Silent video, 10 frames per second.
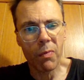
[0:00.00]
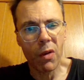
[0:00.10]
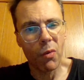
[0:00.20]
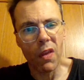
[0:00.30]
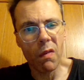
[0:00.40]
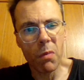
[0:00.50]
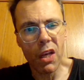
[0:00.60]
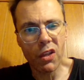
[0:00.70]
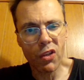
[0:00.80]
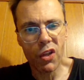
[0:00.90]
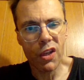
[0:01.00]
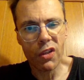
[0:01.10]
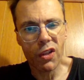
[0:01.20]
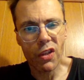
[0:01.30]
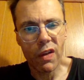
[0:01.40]
What that means
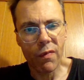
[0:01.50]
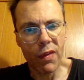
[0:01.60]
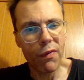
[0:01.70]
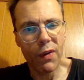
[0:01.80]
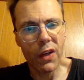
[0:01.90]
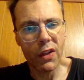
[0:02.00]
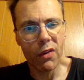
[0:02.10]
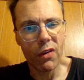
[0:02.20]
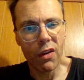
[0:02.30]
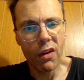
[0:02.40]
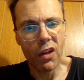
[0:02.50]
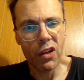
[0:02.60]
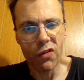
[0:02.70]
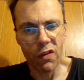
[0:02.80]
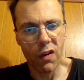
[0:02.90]
is the father
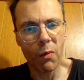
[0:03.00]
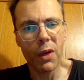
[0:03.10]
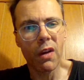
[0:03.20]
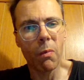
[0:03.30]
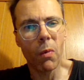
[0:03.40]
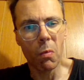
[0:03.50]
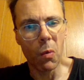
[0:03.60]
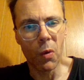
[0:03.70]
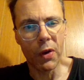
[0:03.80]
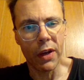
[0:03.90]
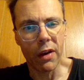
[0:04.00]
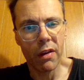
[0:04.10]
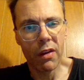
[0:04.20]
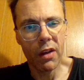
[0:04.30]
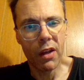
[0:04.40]
is not going to wake up one morning.
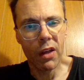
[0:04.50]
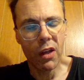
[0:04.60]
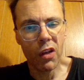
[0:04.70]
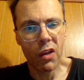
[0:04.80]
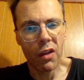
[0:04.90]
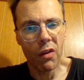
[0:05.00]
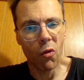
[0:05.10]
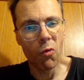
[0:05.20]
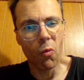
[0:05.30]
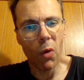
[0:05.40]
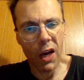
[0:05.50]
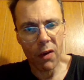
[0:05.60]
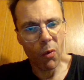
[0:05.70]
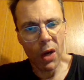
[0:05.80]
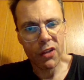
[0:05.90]
Why?
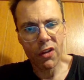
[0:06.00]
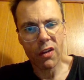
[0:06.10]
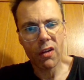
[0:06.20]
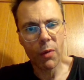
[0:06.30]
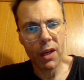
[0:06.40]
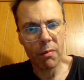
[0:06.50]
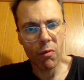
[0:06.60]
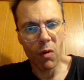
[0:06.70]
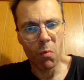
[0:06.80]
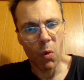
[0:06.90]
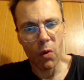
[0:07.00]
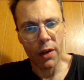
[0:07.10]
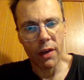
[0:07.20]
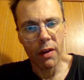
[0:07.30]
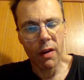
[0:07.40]
Why is not going to wake up one
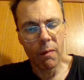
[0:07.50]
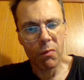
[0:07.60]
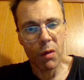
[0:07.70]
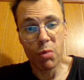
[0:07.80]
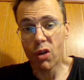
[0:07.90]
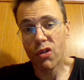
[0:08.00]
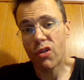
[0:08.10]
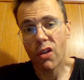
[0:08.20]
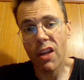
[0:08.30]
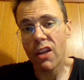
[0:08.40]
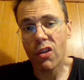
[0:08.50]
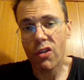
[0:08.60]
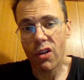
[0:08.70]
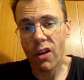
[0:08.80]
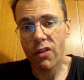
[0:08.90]
morning? because he's not
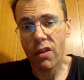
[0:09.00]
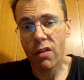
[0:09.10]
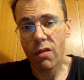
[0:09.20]
exercising,